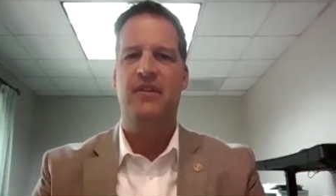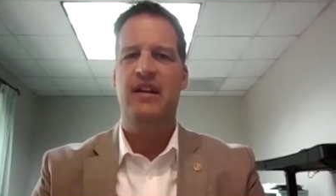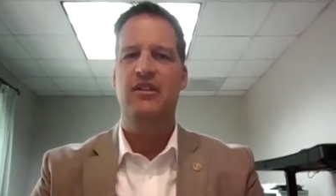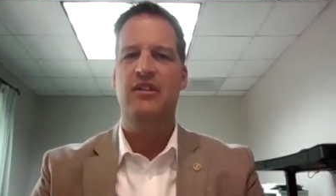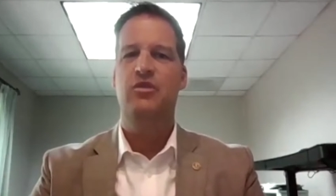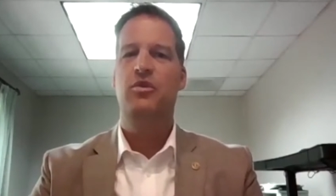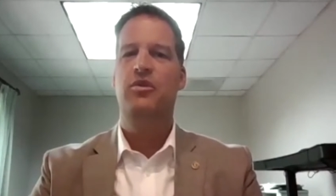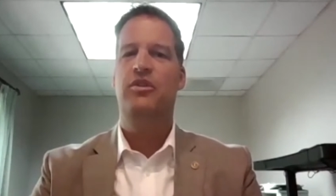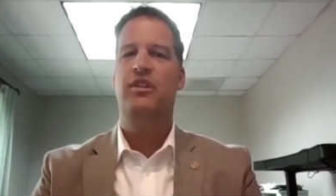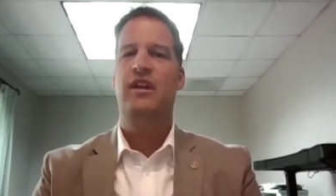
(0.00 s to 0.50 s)
And
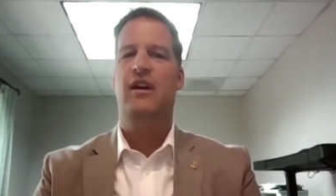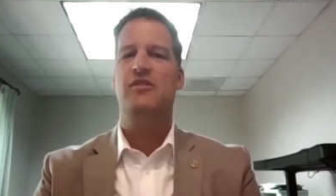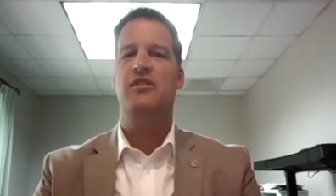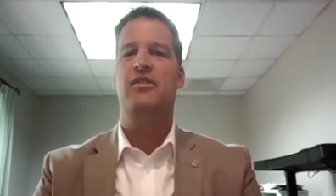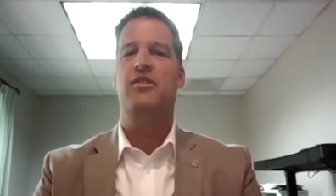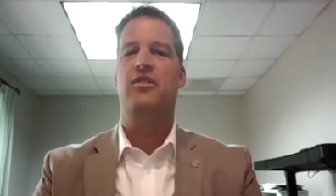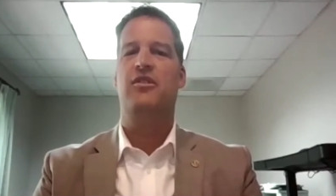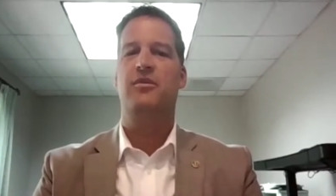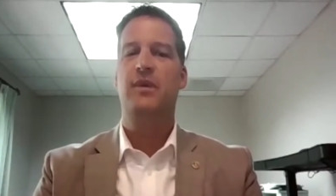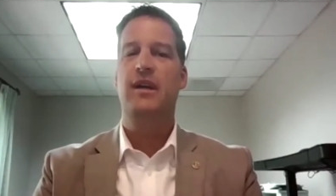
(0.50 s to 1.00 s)
in
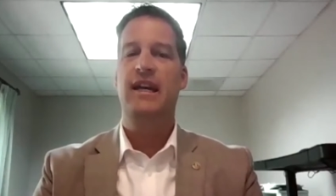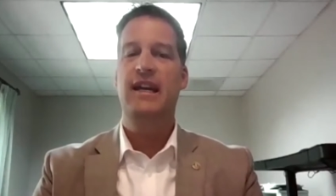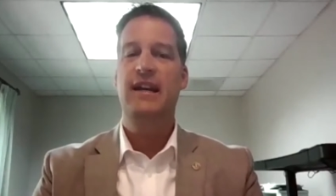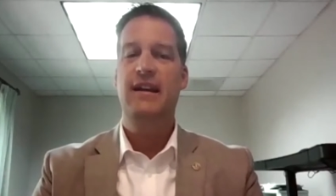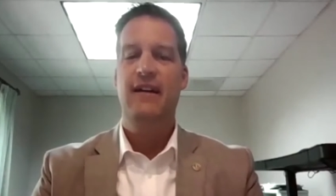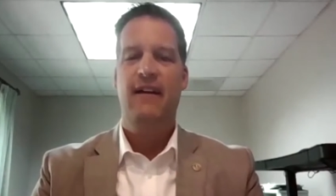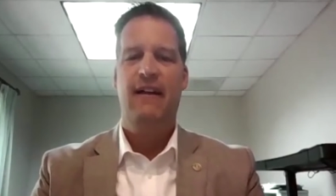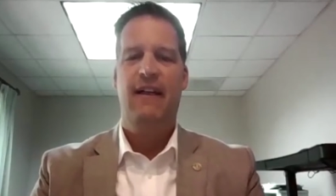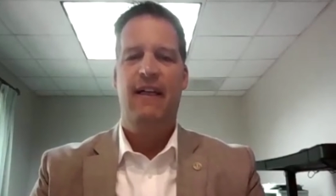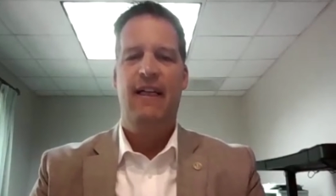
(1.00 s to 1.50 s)

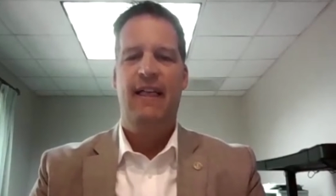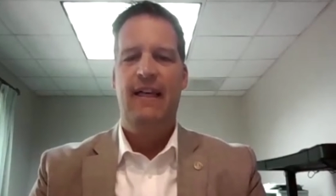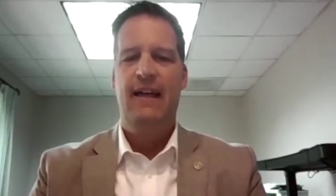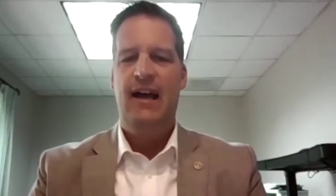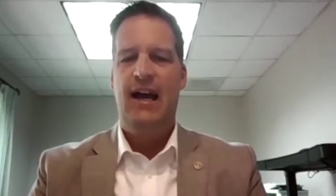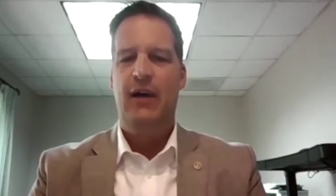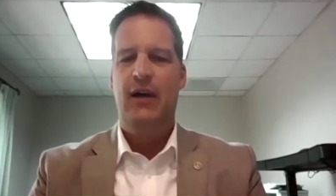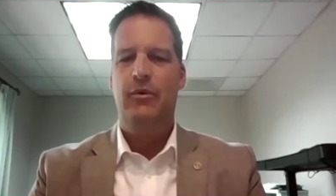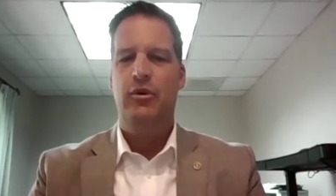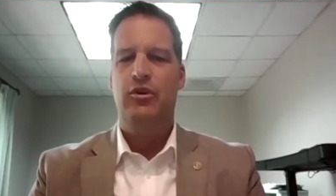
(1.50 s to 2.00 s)
2003,
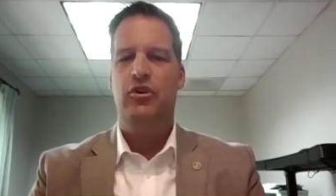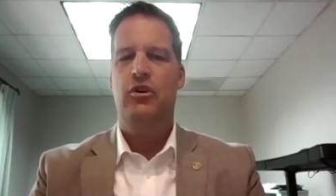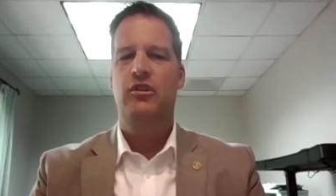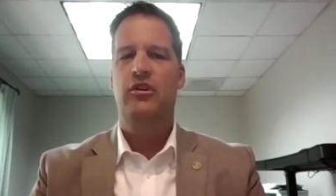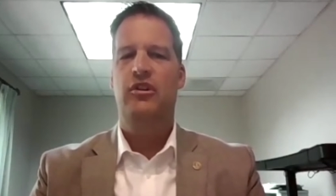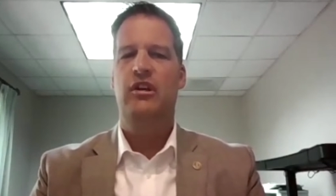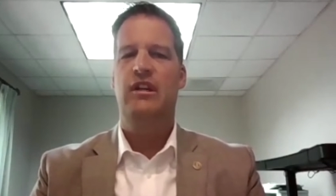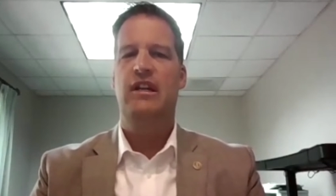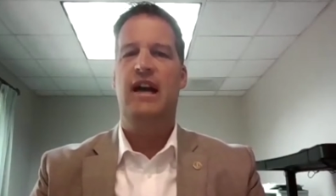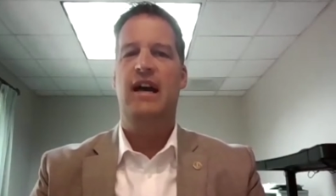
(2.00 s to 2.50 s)
I returned to the